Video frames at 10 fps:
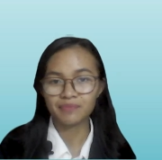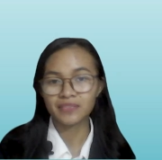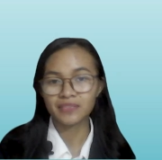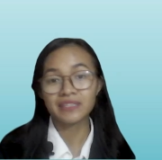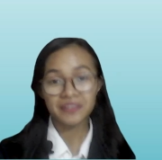
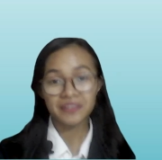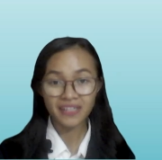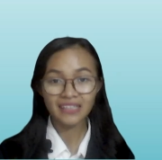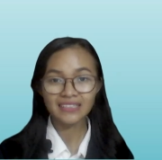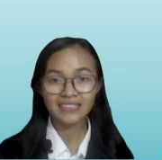the
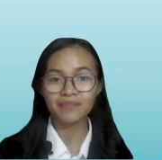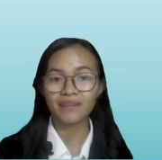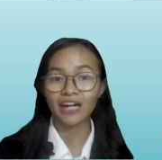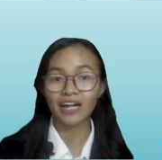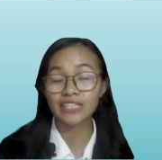materials
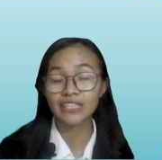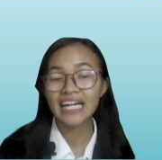about